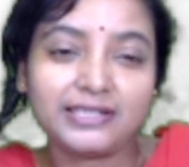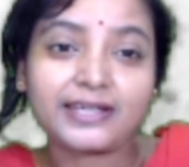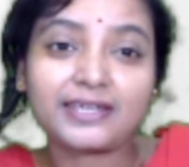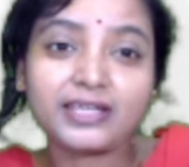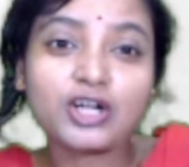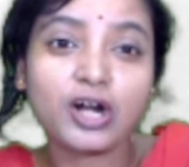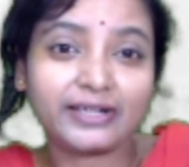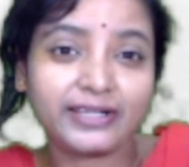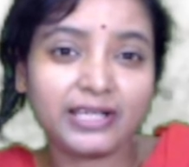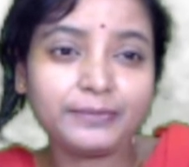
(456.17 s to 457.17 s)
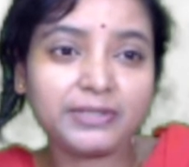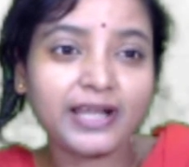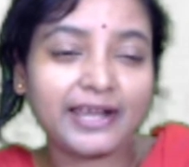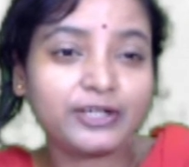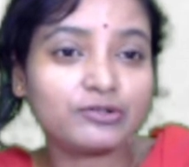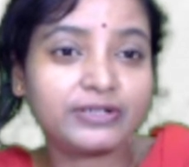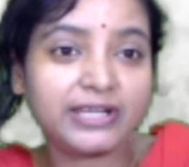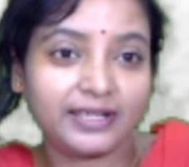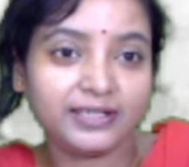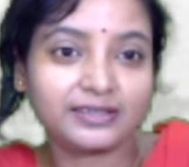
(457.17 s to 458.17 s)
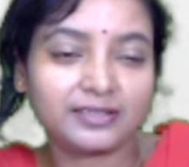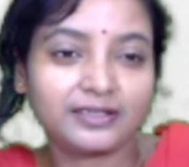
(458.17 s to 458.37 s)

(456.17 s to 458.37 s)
The king condemned the knight to death,